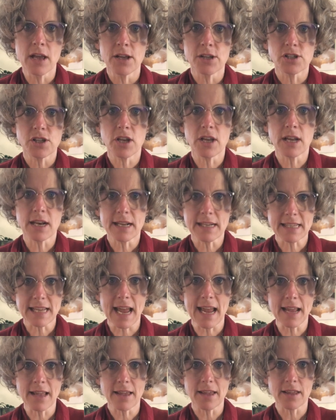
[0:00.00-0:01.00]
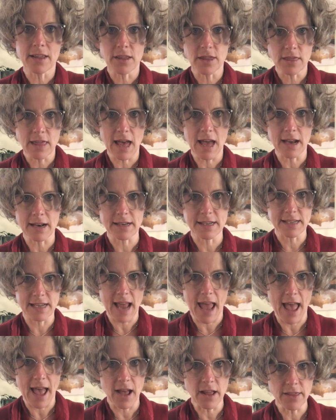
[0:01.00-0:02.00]
So you're going to take that
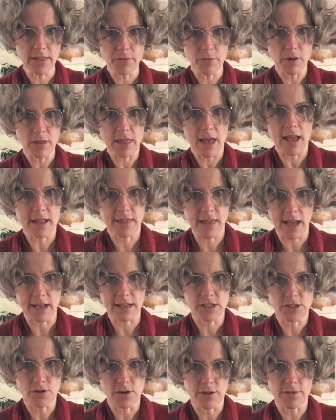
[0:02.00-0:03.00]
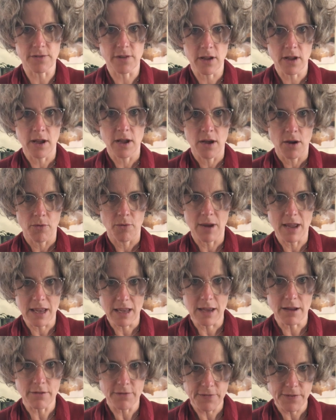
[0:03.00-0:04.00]
down with that sort of where you
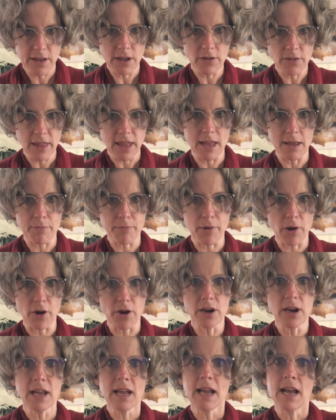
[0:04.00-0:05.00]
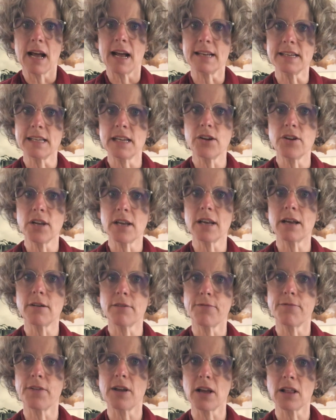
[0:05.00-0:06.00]
can feel the hip bone until you can
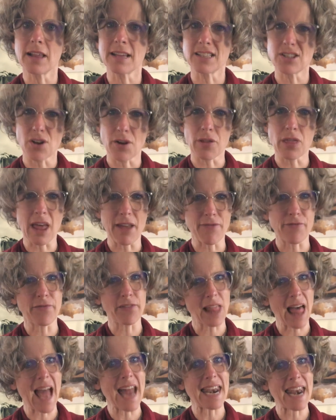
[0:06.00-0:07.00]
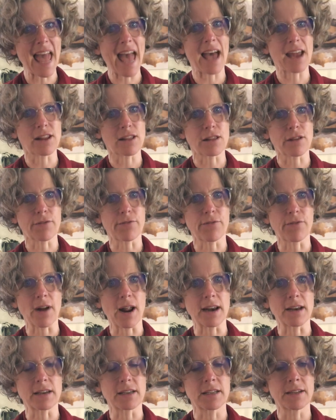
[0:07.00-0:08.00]
feel it's sort of, they flatten out at the
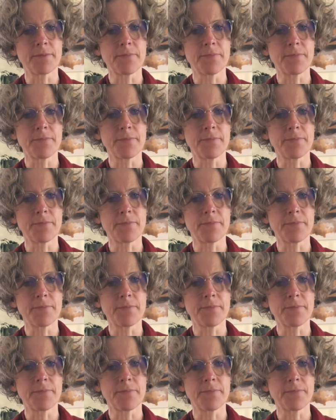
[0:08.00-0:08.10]
front.